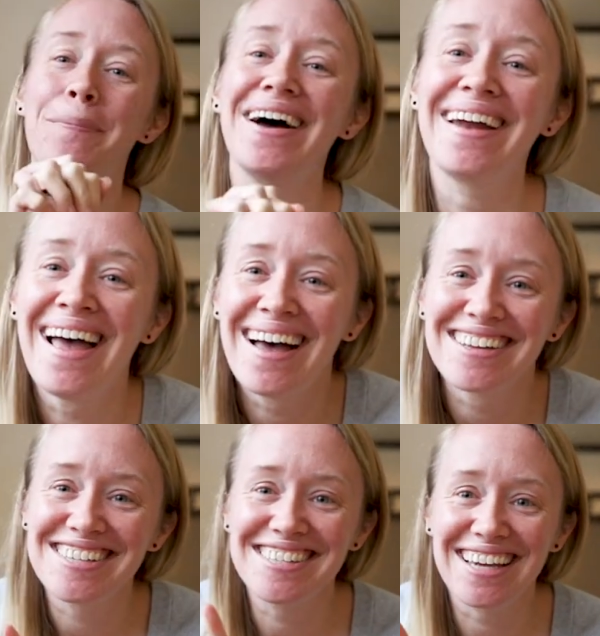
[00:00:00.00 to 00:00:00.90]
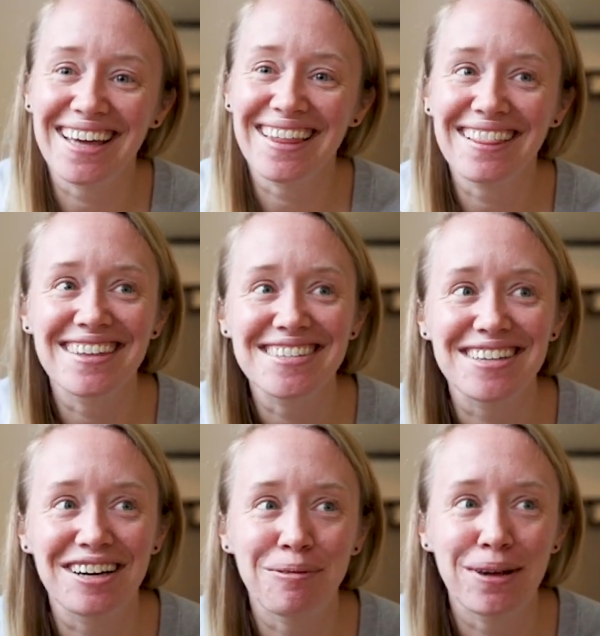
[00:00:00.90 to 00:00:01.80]
But to say that this
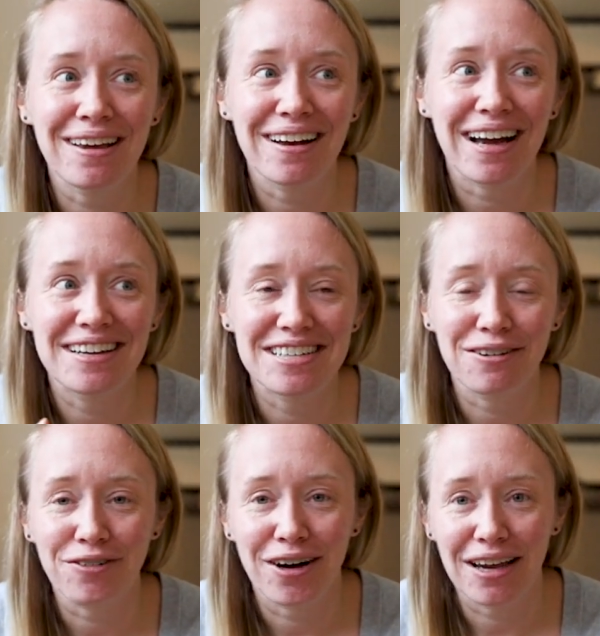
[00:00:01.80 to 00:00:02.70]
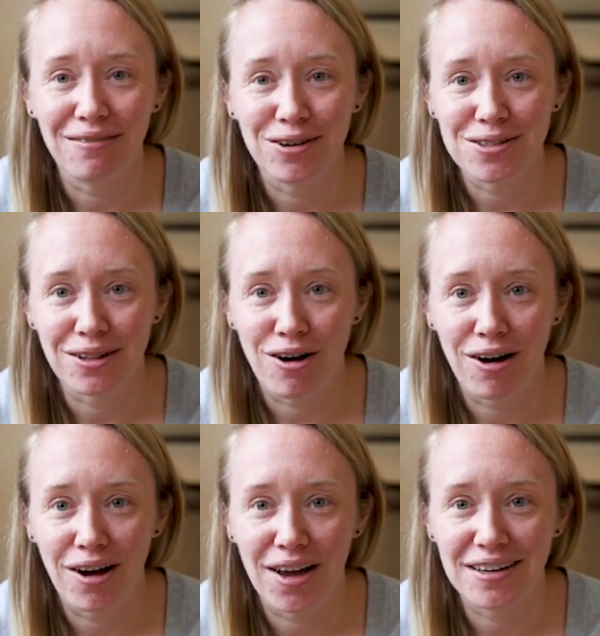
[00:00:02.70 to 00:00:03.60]
could be an idea for any of those
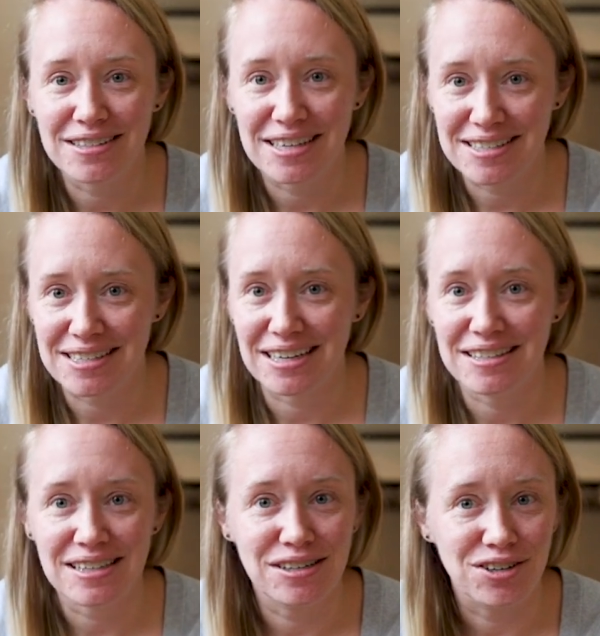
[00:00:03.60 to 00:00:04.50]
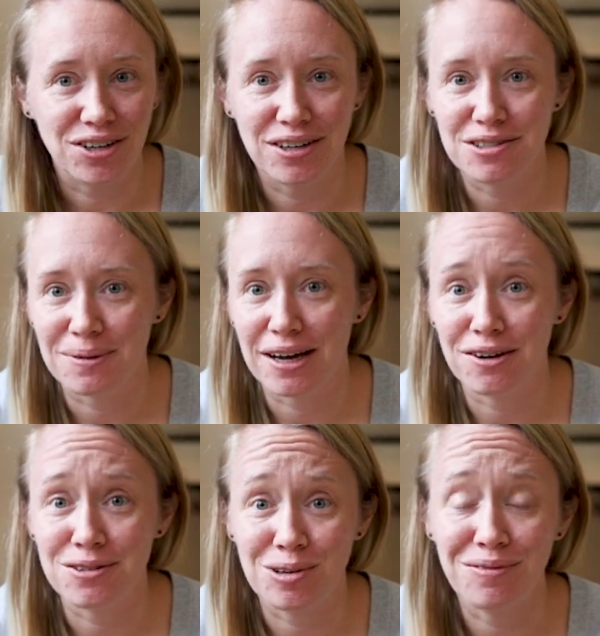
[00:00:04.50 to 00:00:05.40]
long distance endurance
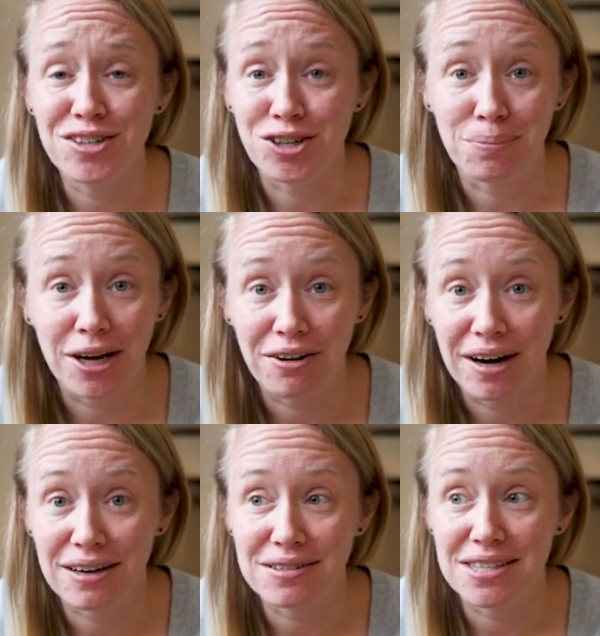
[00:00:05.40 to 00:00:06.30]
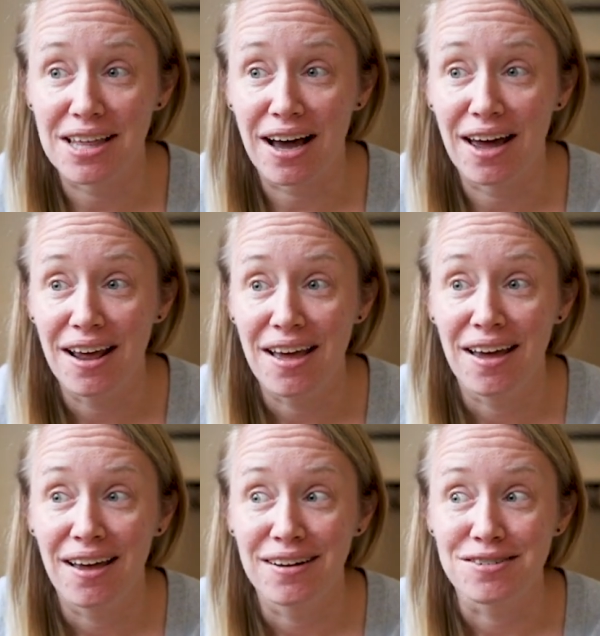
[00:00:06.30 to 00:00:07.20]
riders or even dirt bike riders that
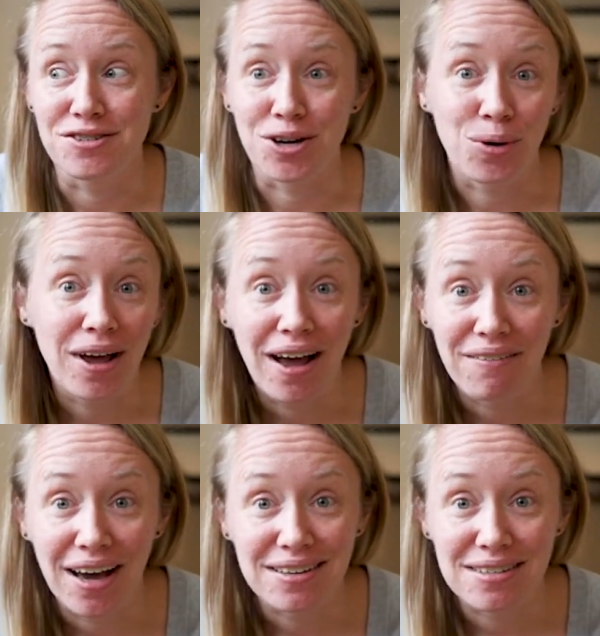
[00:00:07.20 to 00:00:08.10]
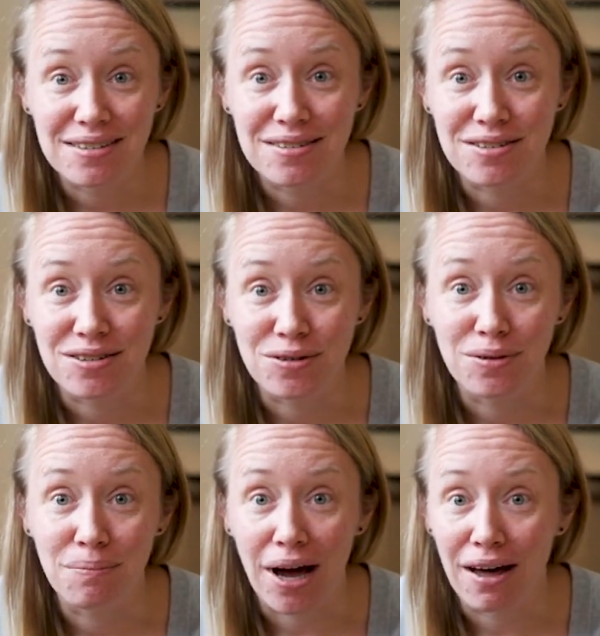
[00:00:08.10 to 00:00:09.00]
don't have access
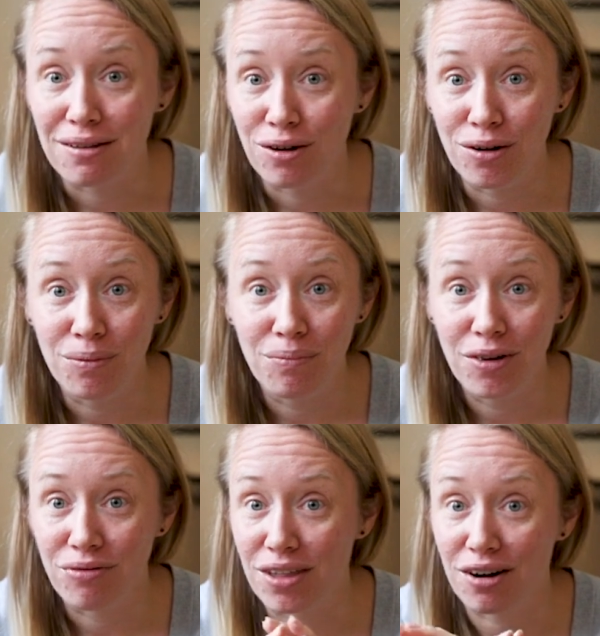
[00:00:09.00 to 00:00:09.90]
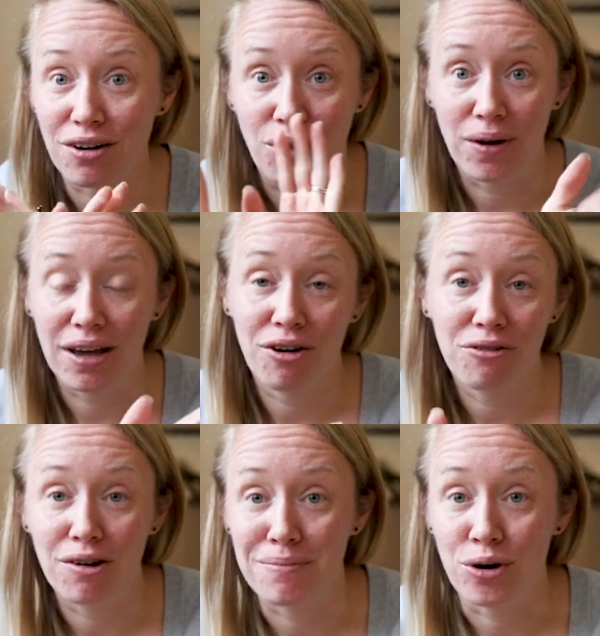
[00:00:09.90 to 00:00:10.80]
to a bathroom if they're going out
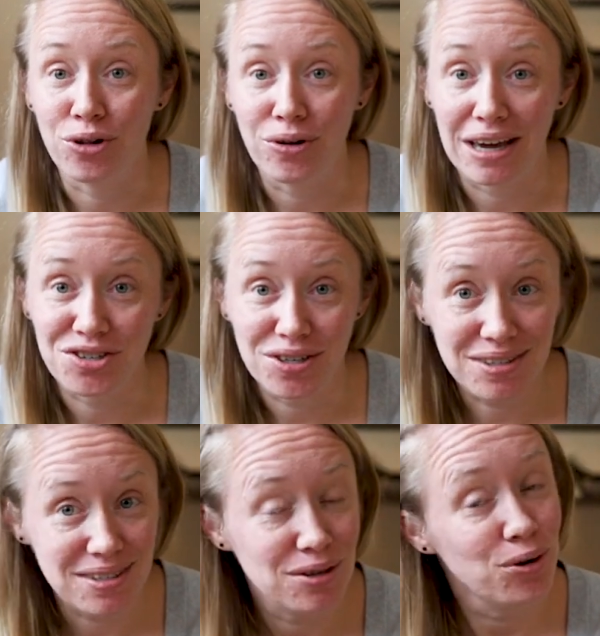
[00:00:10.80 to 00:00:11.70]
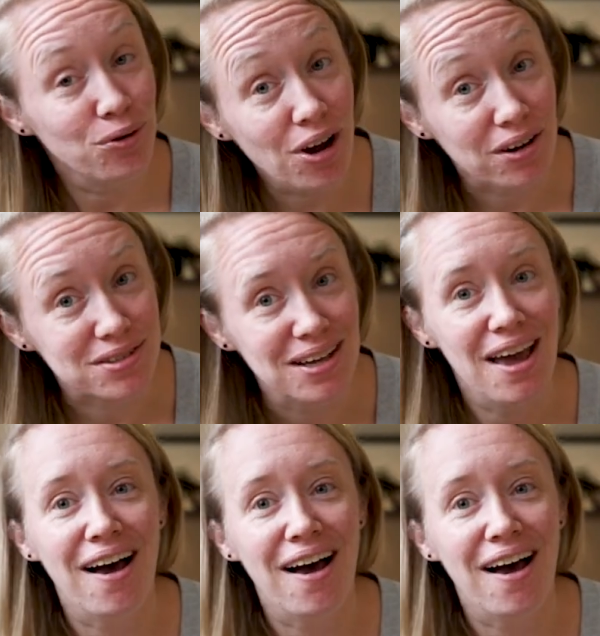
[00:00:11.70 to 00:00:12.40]
in remote locations, who knows?